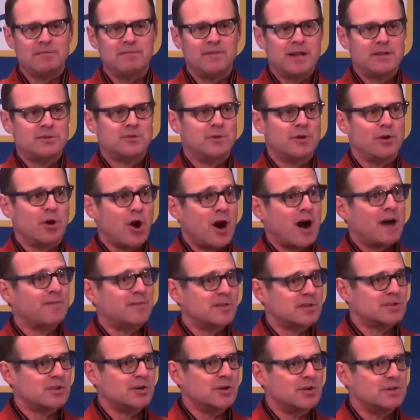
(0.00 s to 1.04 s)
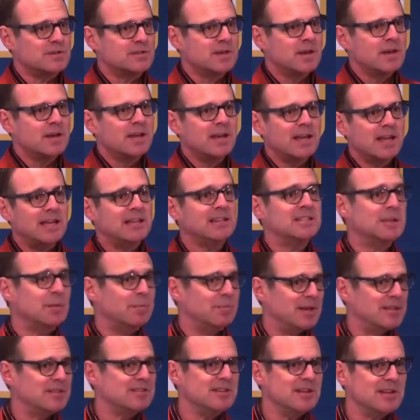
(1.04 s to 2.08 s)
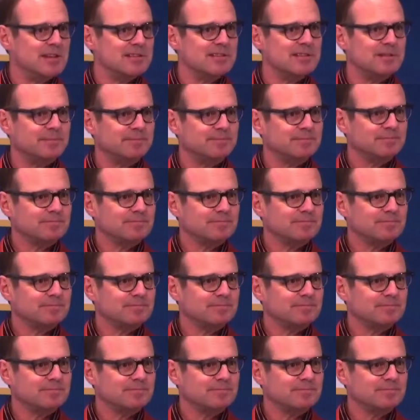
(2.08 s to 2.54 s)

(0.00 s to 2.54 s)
veteran officers into business.